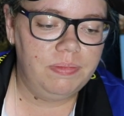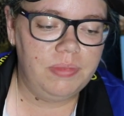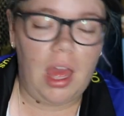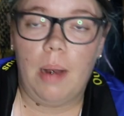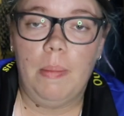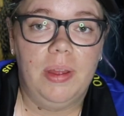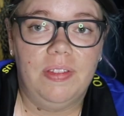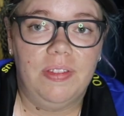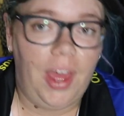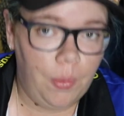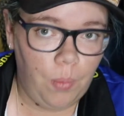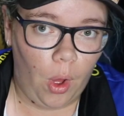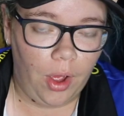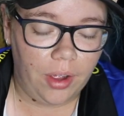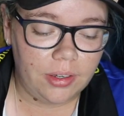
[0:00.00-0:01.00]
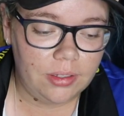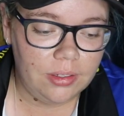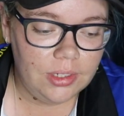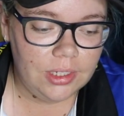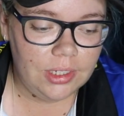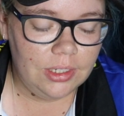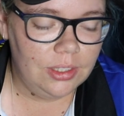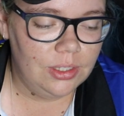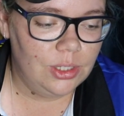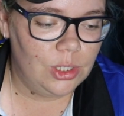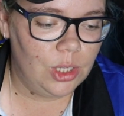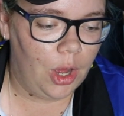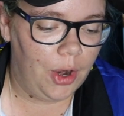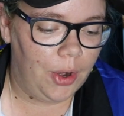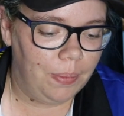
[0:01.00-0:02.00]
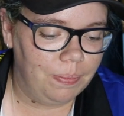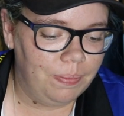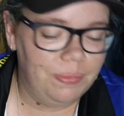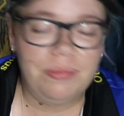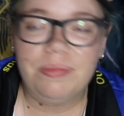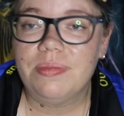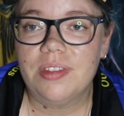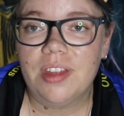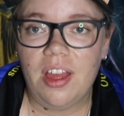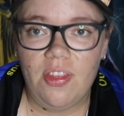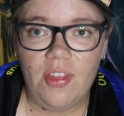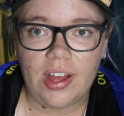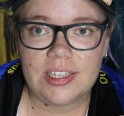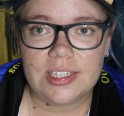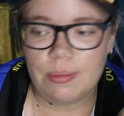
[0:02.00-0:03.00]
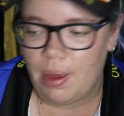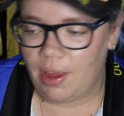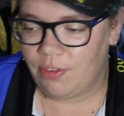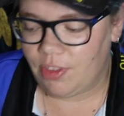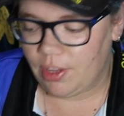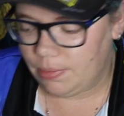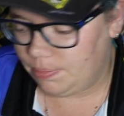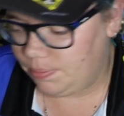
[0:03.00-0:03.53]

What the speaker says: And I mean, they work. So that's the main thing.